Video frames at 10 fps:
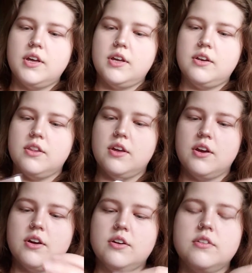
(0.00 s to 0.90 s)
And
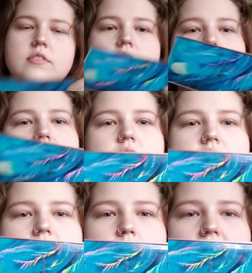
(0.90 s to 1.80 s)
there
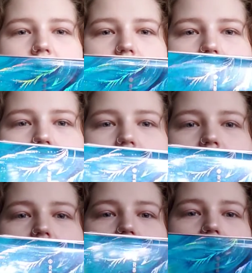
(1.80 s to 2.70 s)
is the palette.
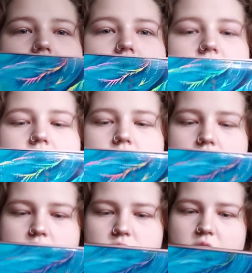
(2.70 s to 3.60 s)
This is,
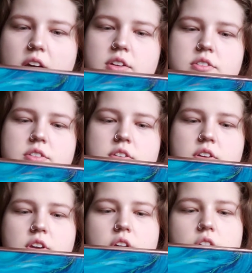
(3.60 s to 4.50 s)
in fact,
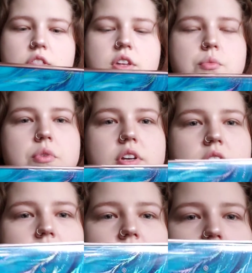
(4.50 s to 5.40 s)
the
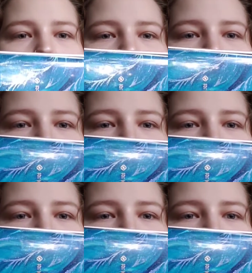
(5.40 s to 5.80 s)
real deal.